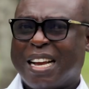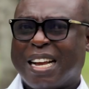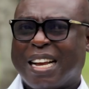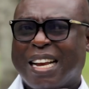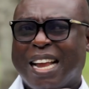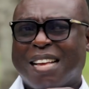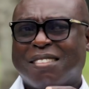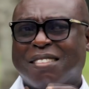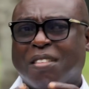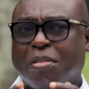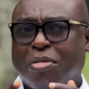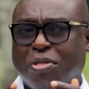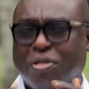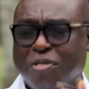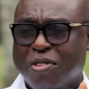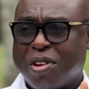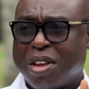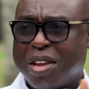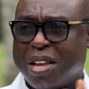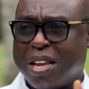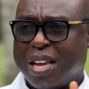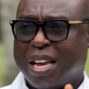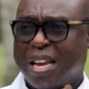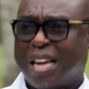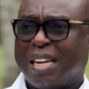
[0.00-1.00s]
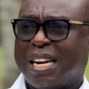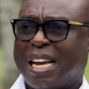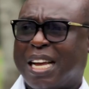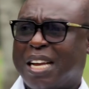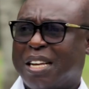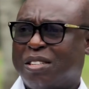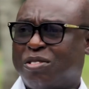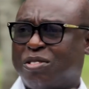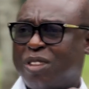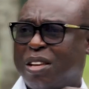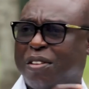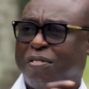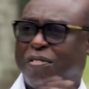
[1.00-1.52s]
think class 3,
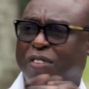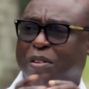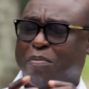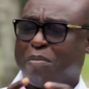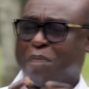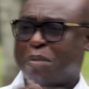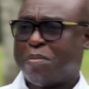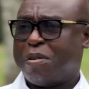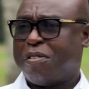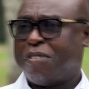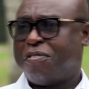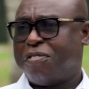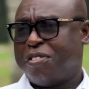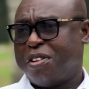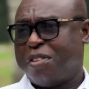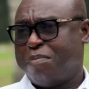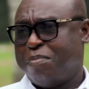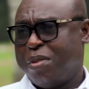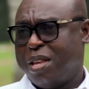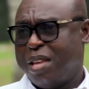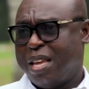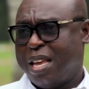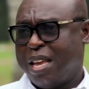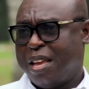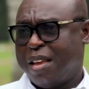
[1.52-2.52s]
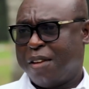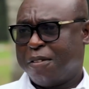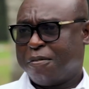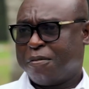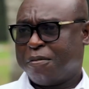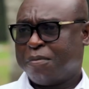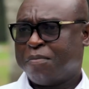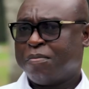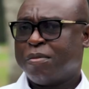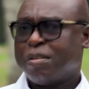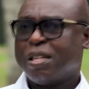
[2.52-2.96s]
and I transfer my papa 3B.